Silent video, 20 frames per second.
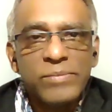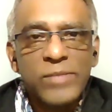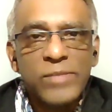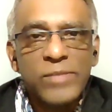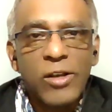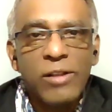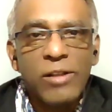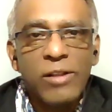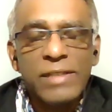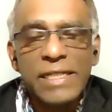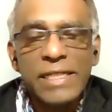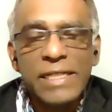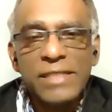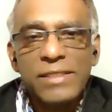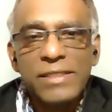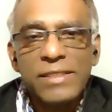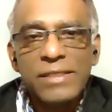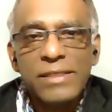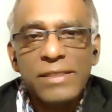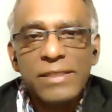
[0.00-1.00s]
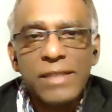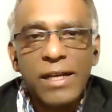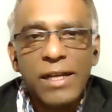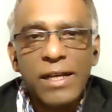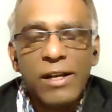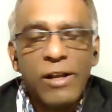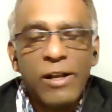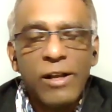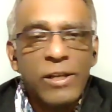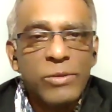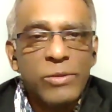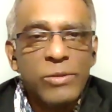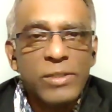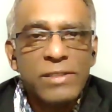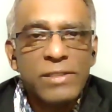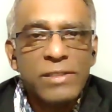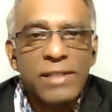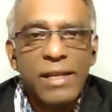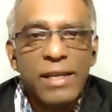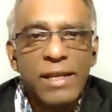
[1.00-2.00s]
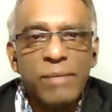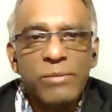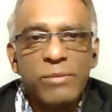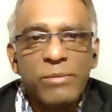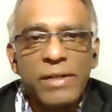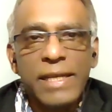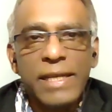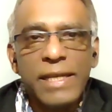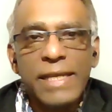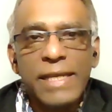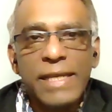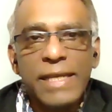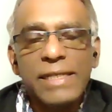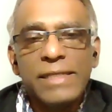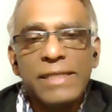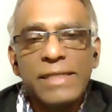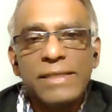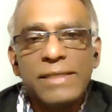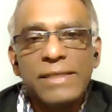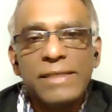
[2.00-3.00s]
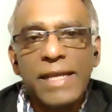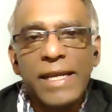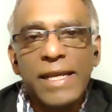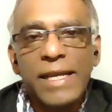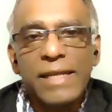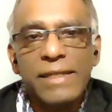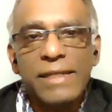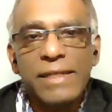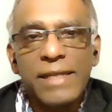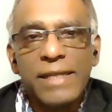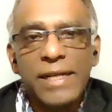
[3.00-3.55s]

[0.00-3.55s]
all these Hollywood celebrities and